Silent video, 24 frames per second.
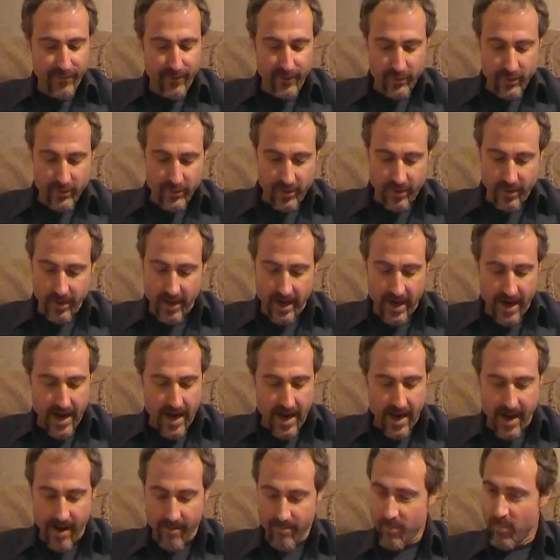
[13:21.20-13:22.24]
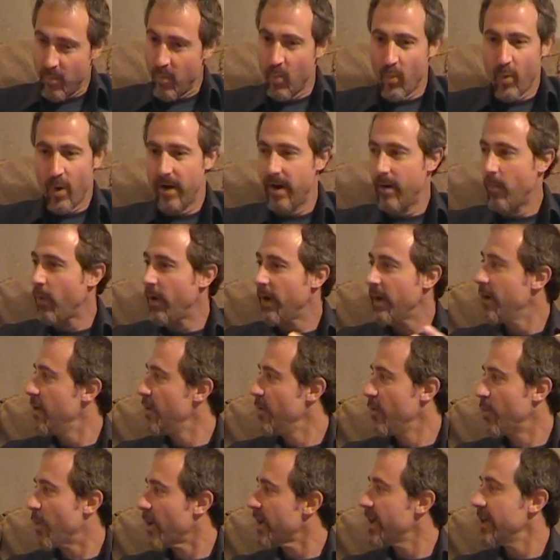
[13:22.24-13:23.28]
future. Um, what, what are
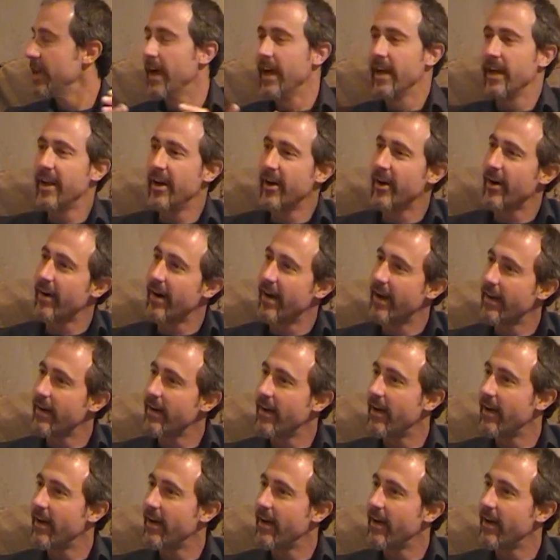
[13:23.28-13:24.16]
you working on here at,